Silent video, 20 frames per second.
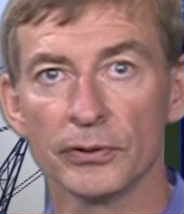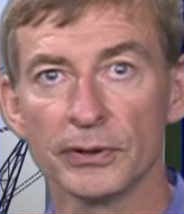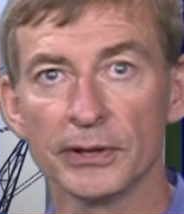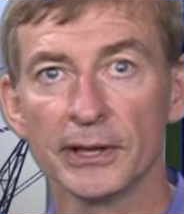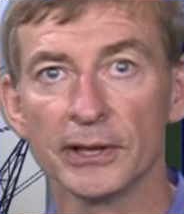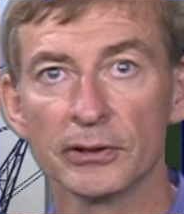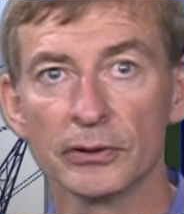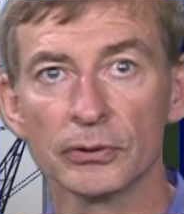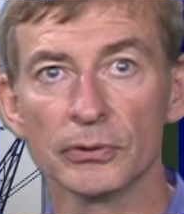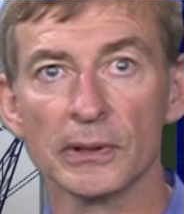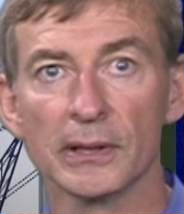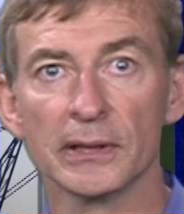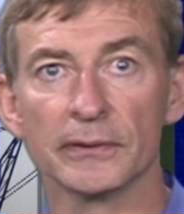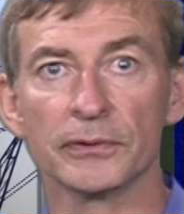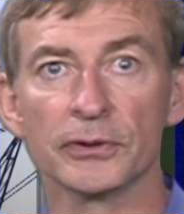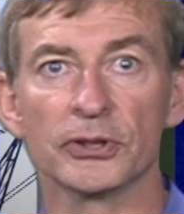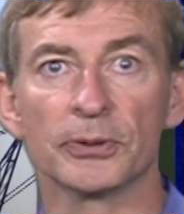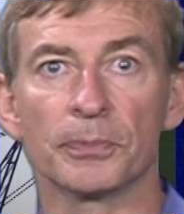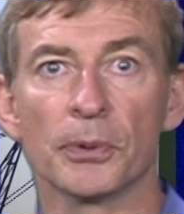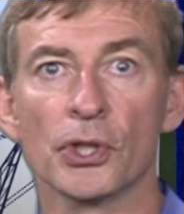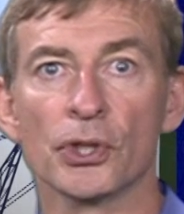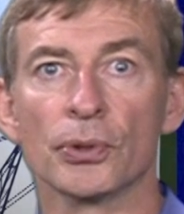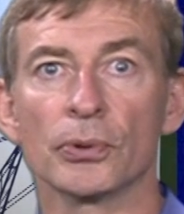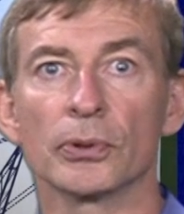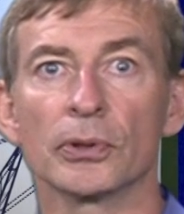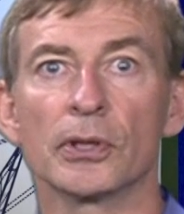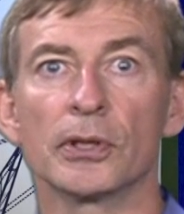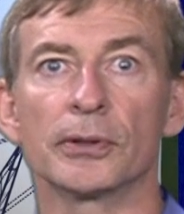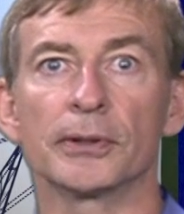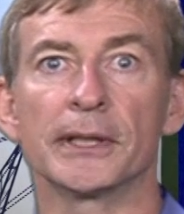you need to have a
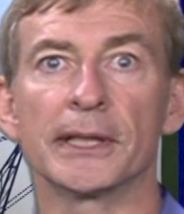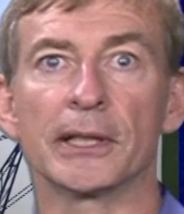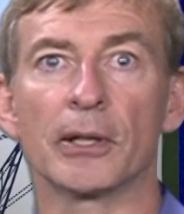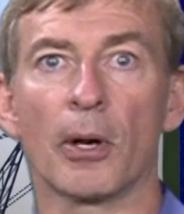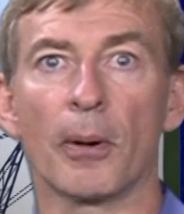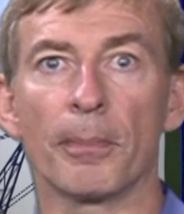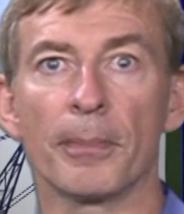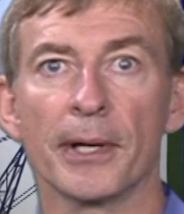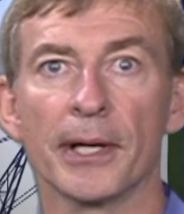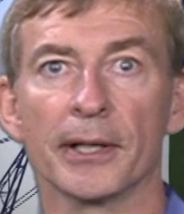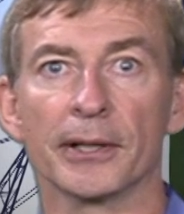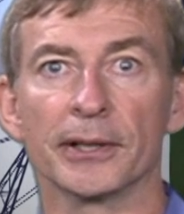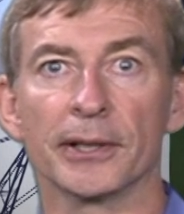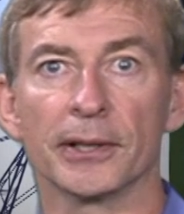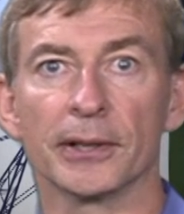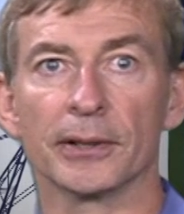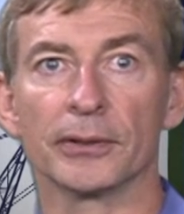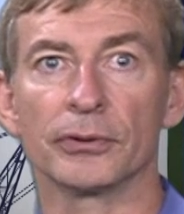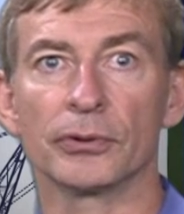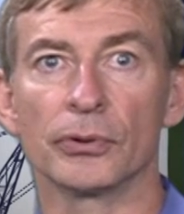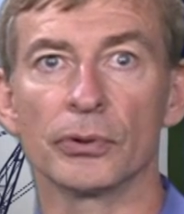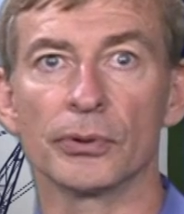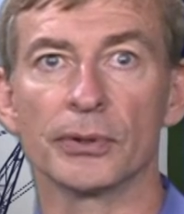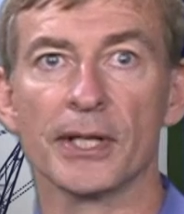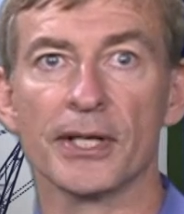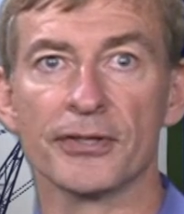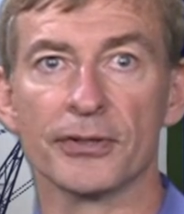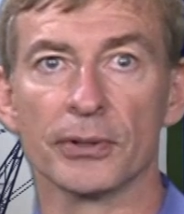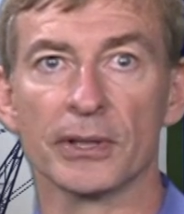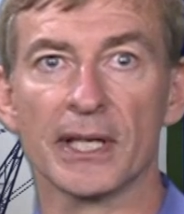special coating or barrier
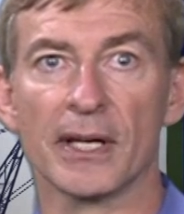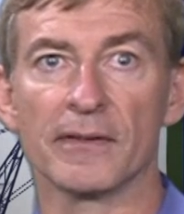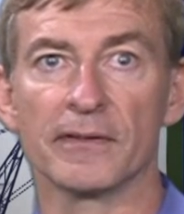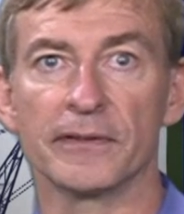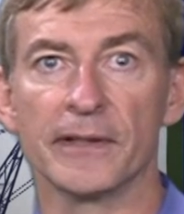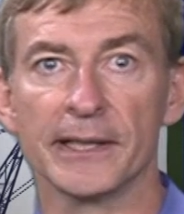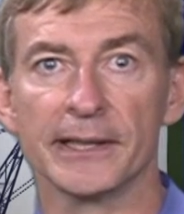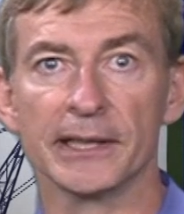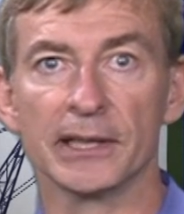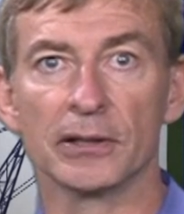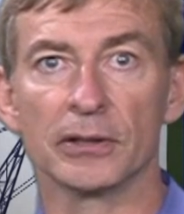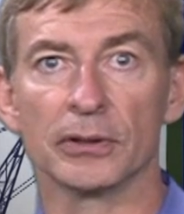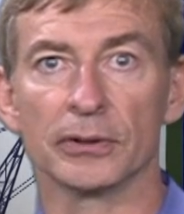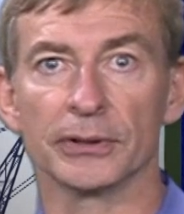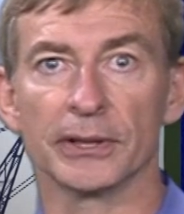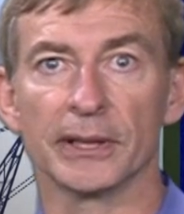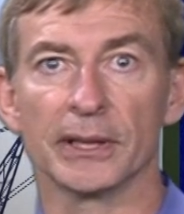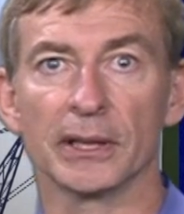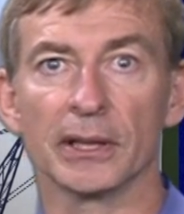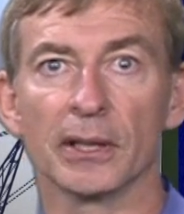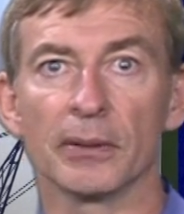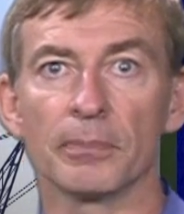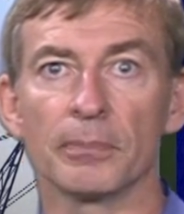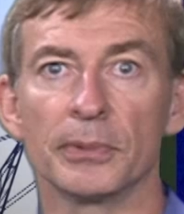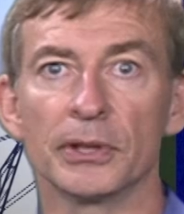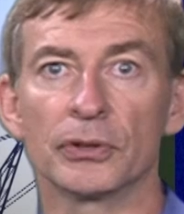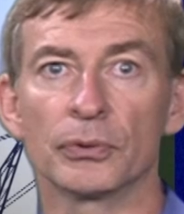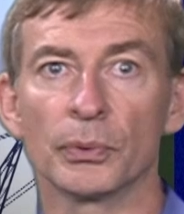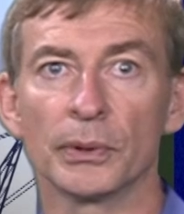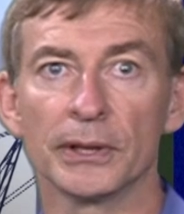known as a galvanic coating
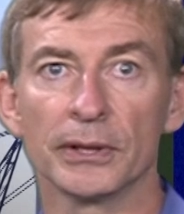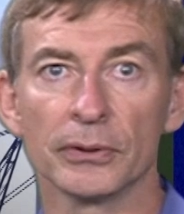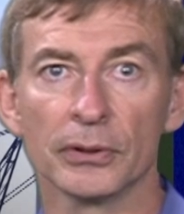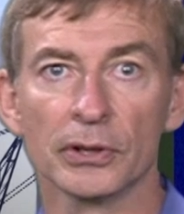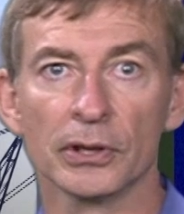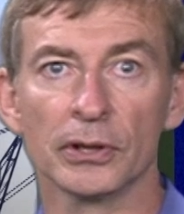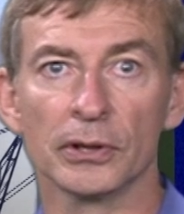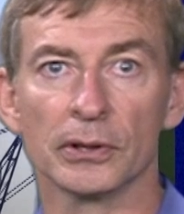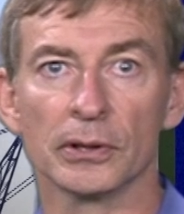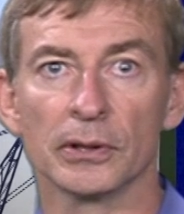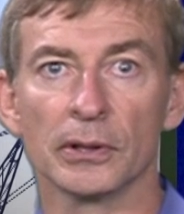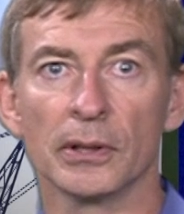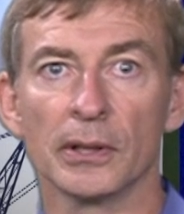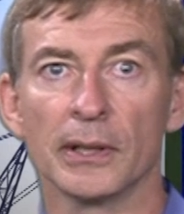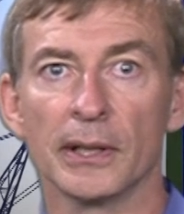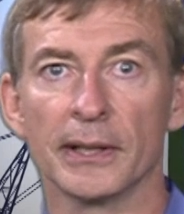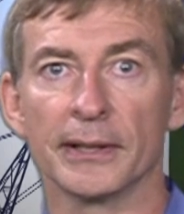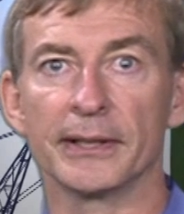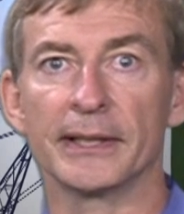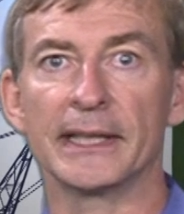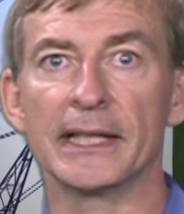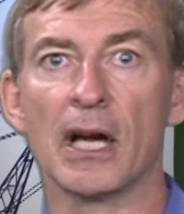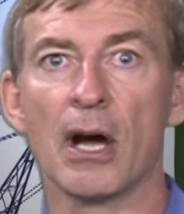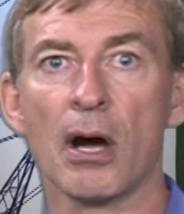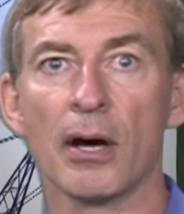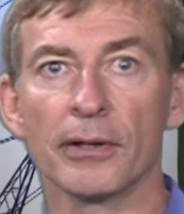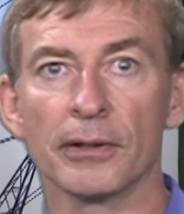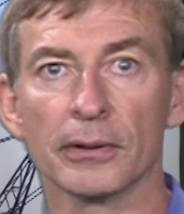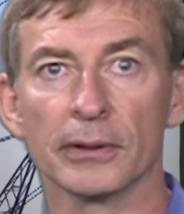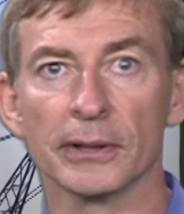between the core and the
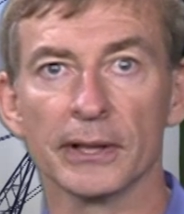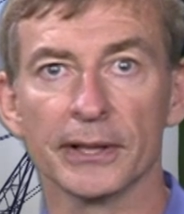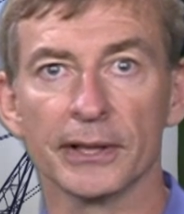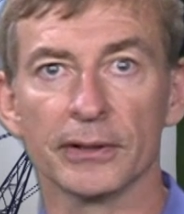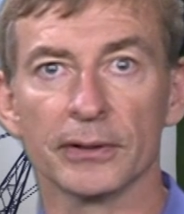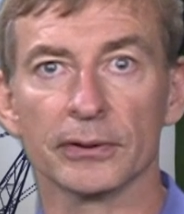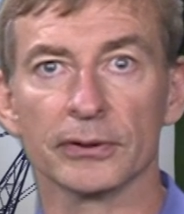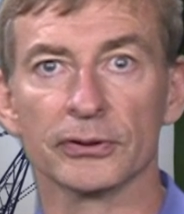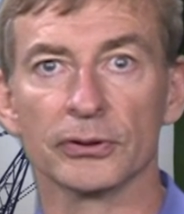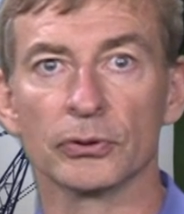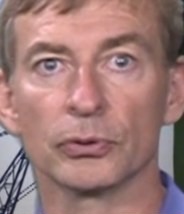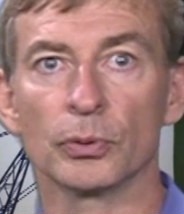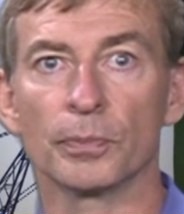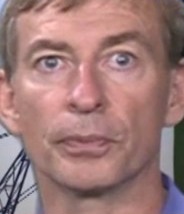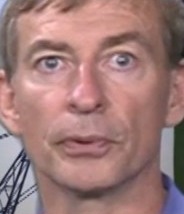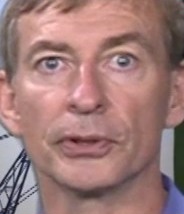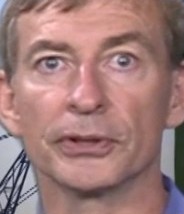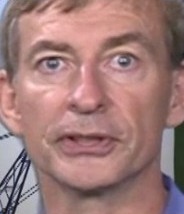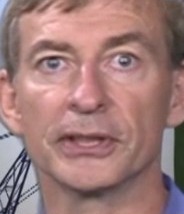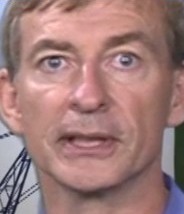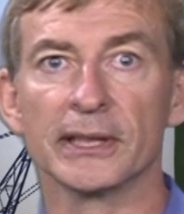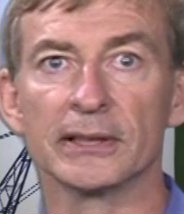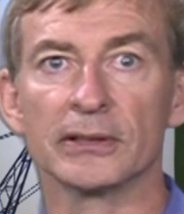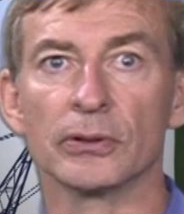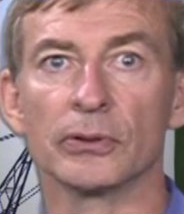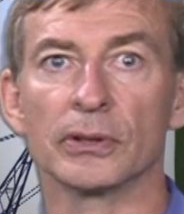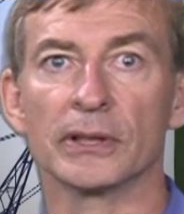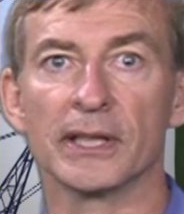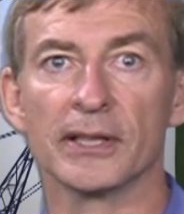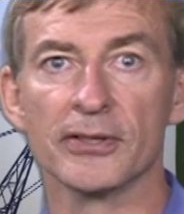other layers to
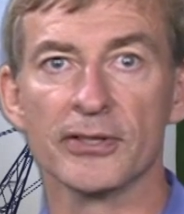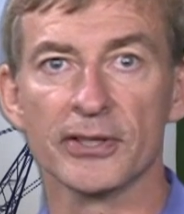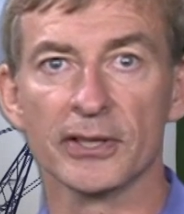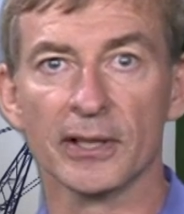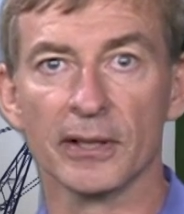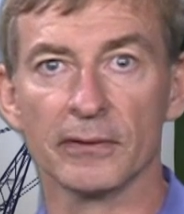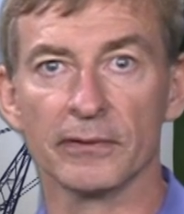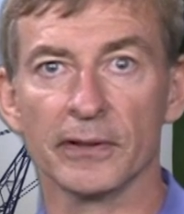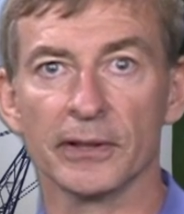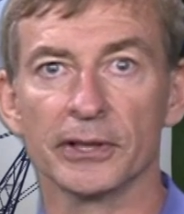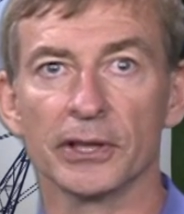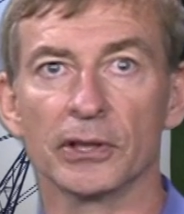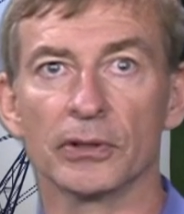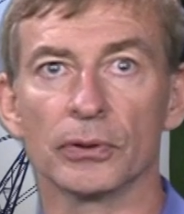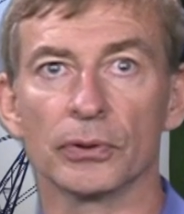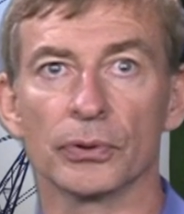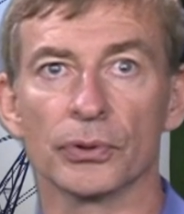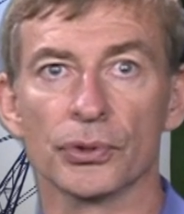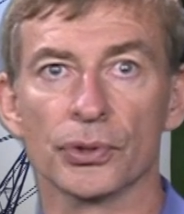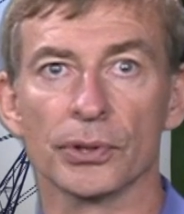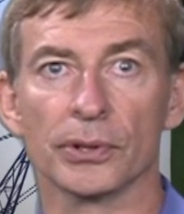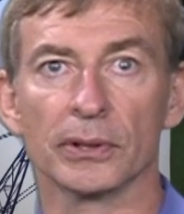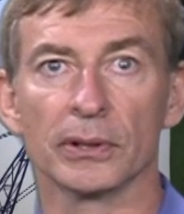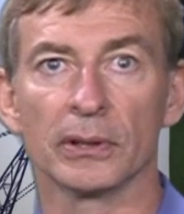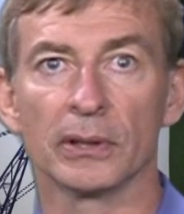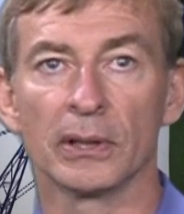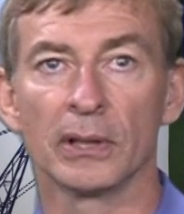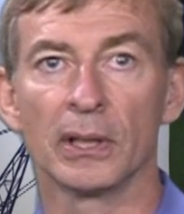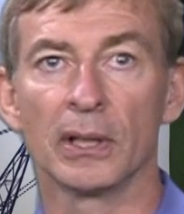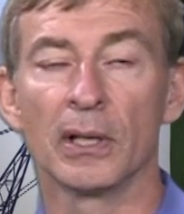protect against galvanic corrosion.